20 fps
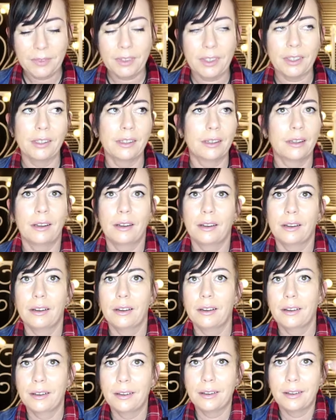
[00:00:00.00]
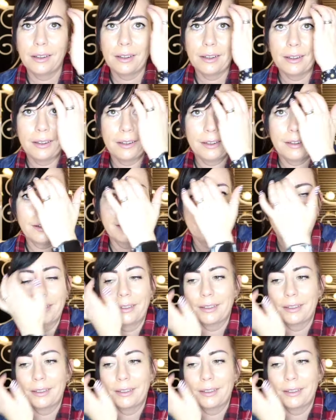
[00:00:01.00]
[no speech]